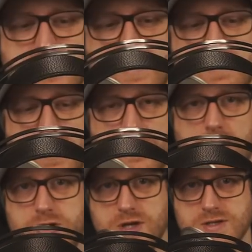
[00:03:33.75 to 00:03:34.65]
so they might
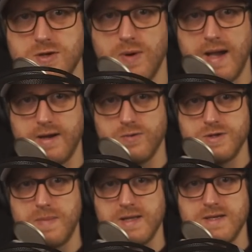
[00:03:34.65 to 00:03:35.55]
not adjust your head
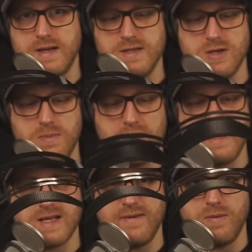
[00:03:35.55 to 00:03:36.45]
automatically, so you might
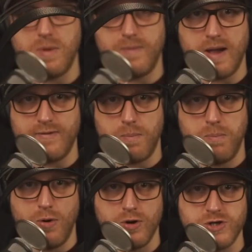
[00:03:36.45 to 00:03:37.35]
need to give them a bit of a
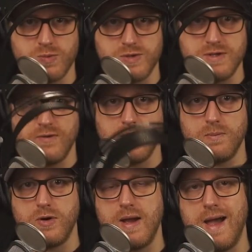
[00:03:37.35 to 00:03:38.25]
push once you've got
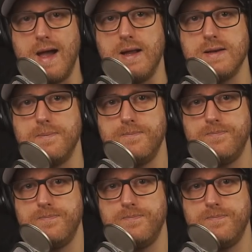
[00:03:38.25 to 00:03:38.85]
them on your head.